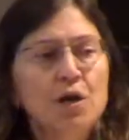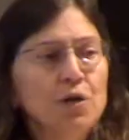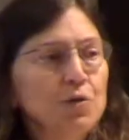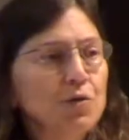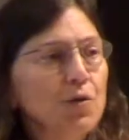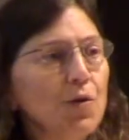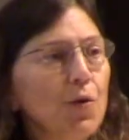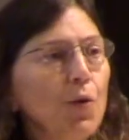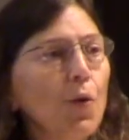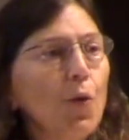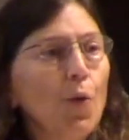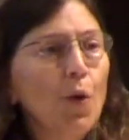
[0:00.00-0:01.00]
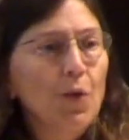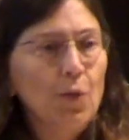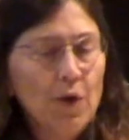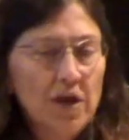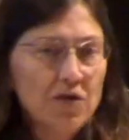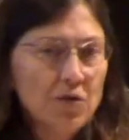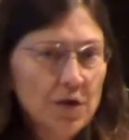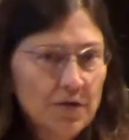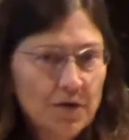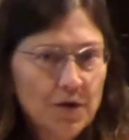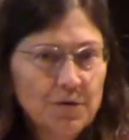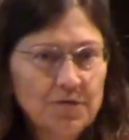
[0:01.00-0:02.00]
So what you
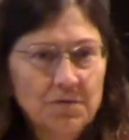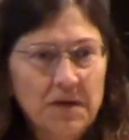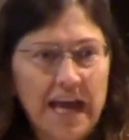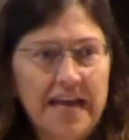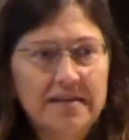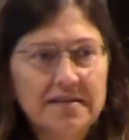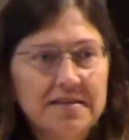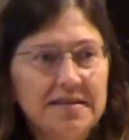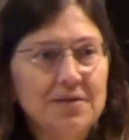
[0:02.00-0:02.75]
have heard from Candace,